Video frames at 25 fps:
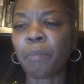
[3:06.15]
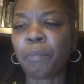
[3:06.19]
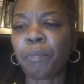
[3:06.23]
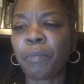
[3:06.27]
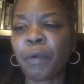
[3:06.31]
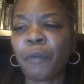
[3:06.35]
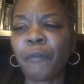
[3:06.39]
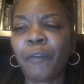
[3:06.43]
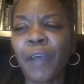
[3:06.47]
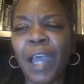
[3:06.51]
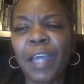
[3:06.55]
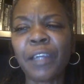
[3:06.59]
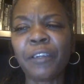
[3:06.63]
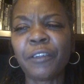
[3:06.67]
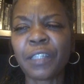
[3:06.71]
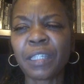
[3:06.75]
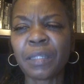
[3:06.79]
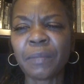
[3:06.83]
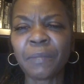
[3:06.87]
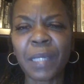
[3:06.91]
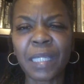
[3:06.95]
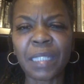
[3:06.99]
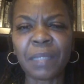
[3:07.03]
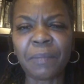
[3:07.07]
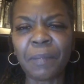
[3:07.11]

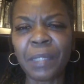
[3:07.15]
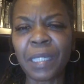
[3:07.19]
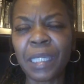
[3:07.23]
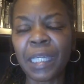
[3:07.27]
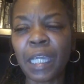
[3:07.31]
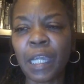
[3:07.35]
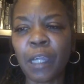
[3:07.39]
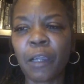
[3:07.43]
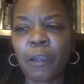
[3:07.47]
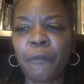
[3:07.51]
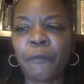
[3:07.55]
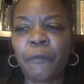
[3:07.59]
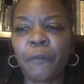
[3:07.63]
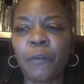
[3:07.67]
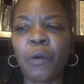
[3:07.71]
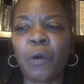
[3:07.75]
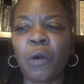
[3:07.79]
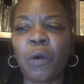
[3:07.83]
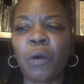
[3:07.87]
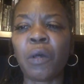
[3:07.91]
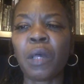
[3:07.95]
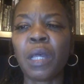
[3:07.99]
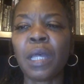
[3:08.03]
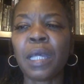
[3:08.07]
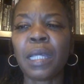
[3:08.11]
Providers must be
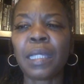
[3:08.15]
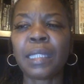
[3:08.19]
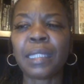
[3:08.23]
careful